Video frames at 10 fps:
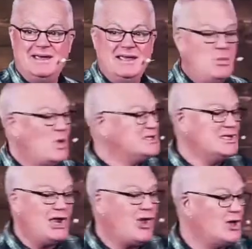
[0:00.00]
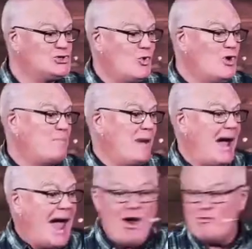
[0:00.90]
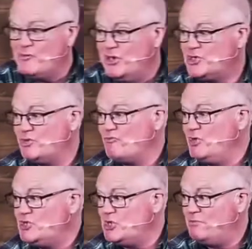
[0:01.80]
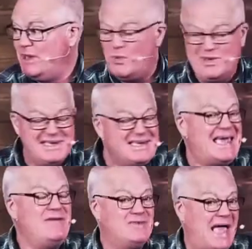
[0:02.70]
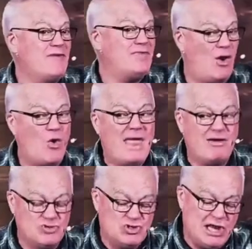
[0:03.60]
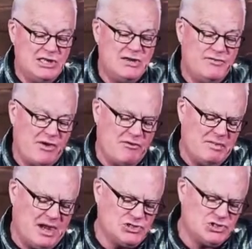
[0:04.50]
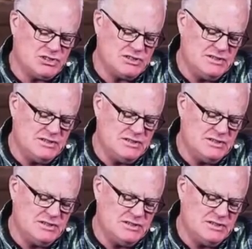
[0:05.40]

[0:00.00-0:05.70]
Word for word: There wasn't a lot of talk about outreach and reaching people. We didn't even have that on our agenda very much.